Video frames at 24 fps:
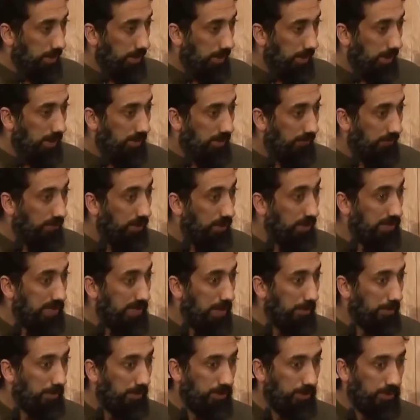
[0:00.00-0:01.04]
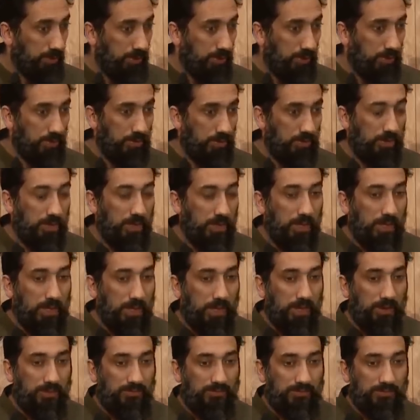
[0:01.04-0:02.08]
Like if, for example,
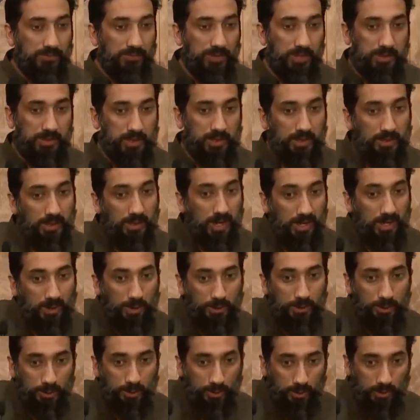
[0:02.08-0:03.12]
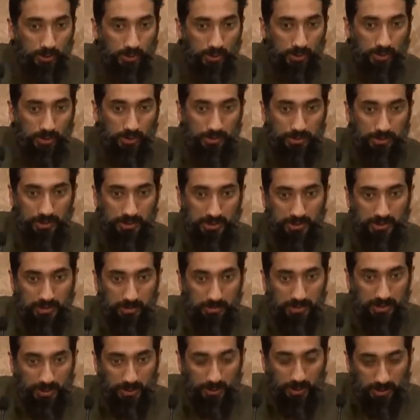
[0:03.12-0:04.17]
if there's a knock on the door or there's
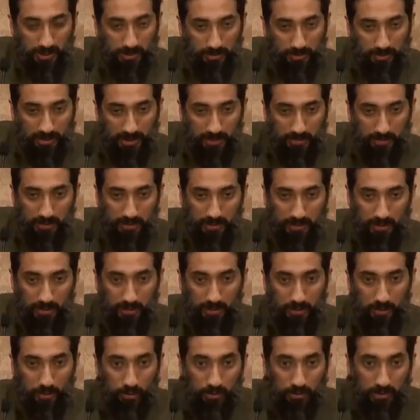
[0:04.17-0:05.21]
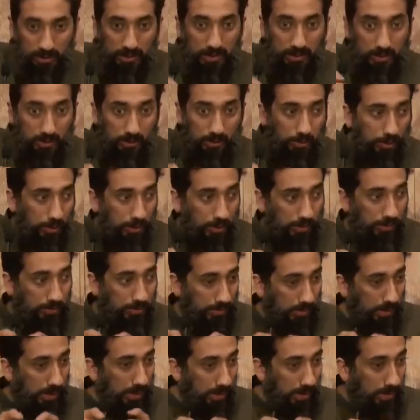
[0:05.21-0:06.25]
somebody trying to break a window and you immediately, who do
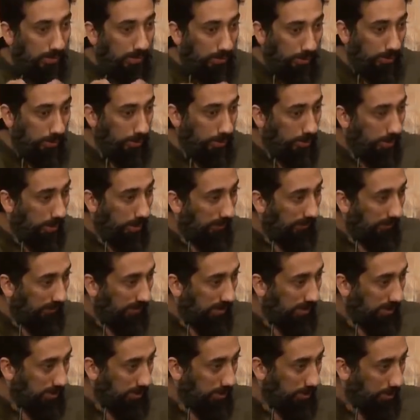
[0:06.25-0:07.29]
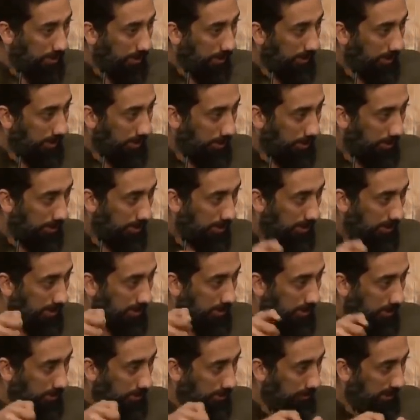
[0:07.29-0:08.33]
you call first? Do you call the authorities?
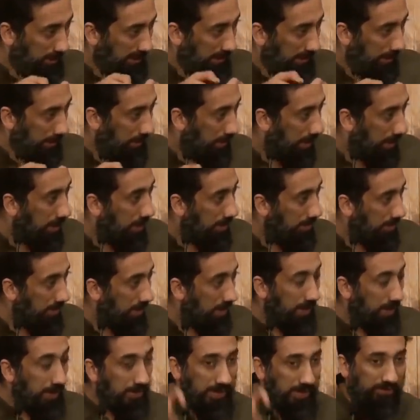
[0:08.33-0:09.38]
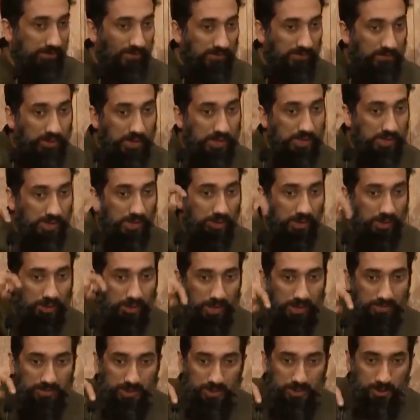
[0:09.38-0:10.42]
Do you ring the alarm? That first
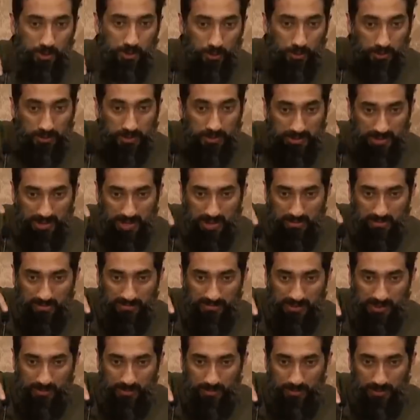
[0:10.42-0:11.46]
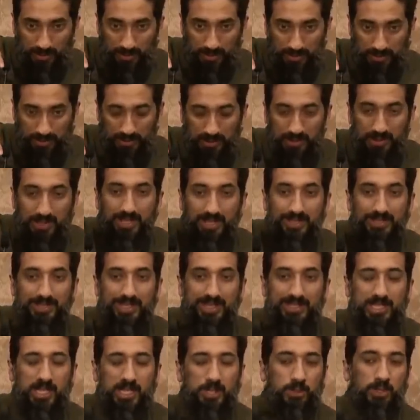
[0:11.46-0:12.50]
alarm that you do in a time of desperation,
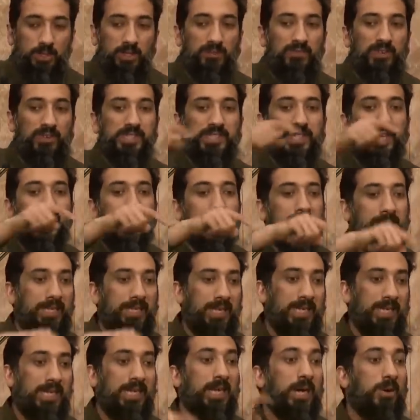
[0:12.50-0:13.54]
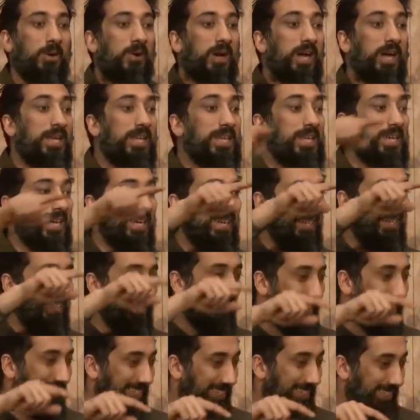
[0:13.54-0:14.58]
that's actually faza'a ilayhi or aliha
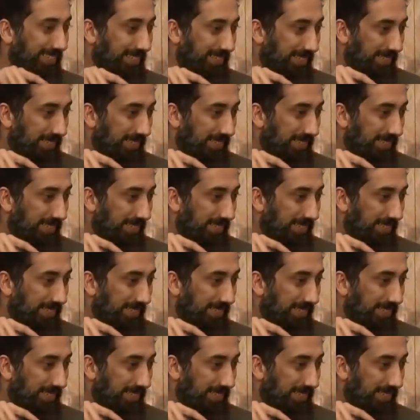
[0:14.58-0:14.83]
ilayhi.